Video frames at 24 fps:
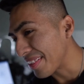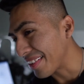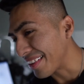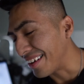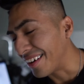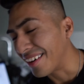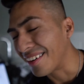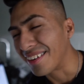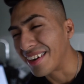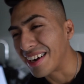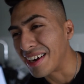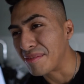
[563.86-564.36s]

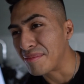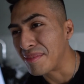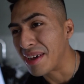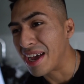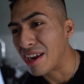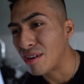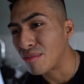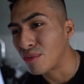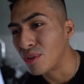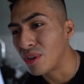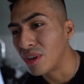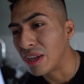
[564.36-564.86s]
All right,
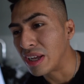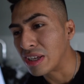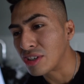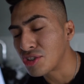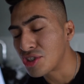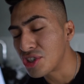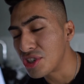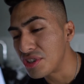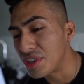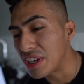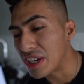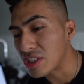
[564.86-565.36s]
man. Well, I'll
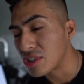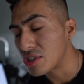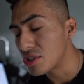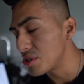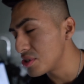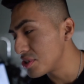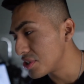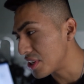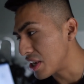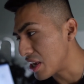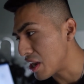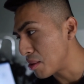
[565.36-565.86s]
see you next
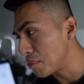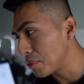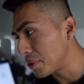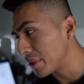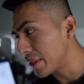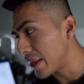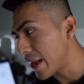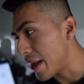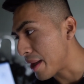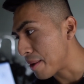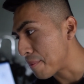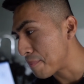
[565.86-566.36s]
Tuesday. How about
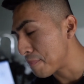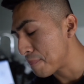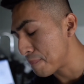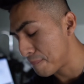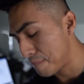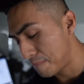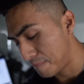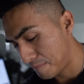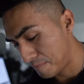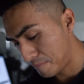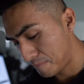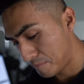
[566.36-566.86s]
that?
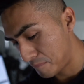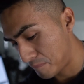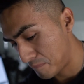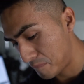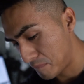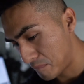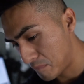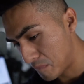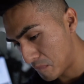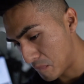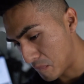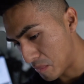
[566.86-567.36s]

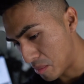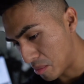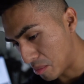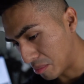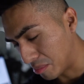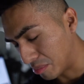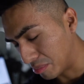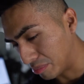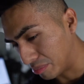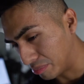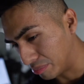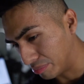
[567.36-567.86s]
Okay, buddy.
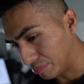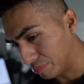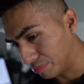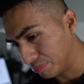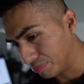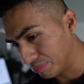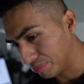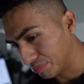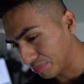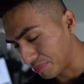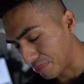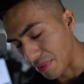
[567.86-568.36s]
Next
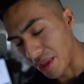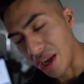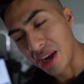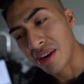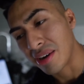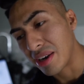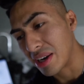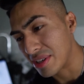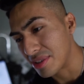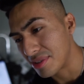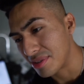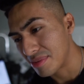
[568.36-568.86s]
Tuesday. All
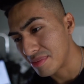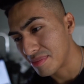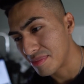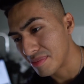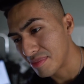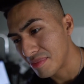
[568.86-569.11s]
right.